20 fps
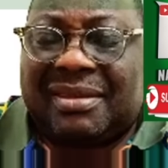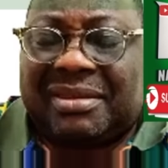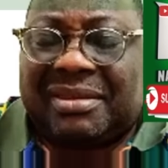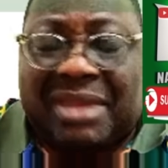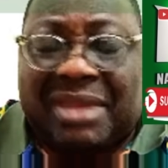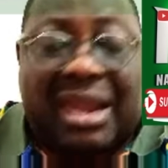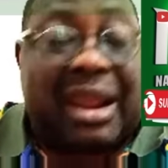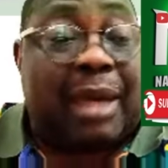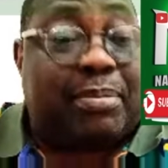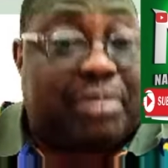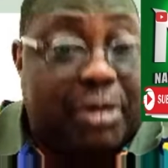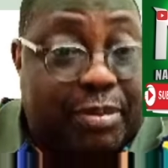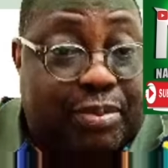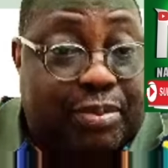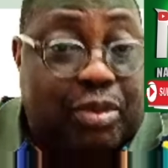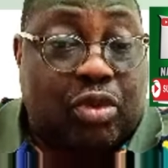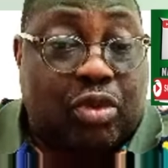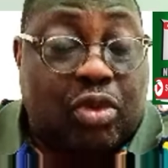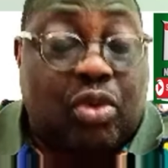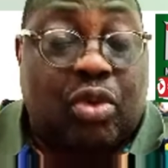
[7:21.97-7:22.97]
There are people
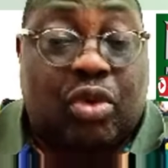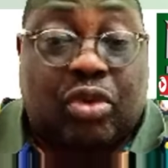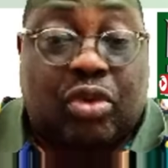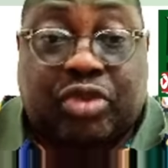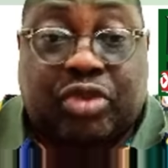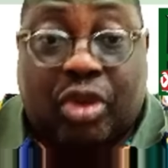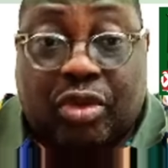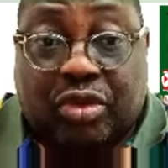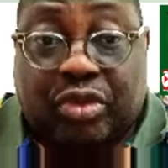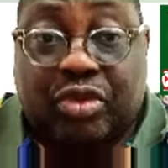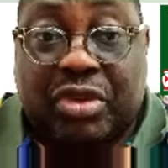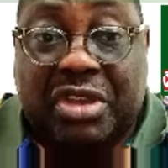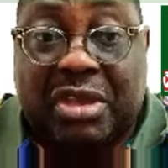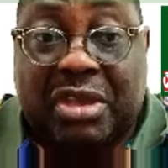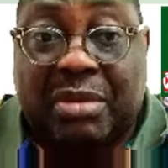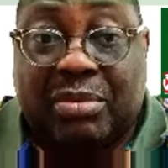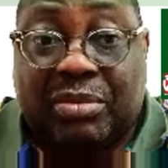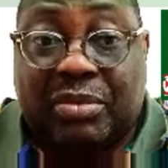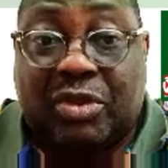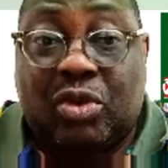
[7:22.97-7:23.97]
who talk to
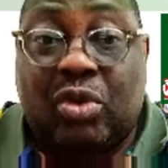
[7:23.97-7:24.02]
him.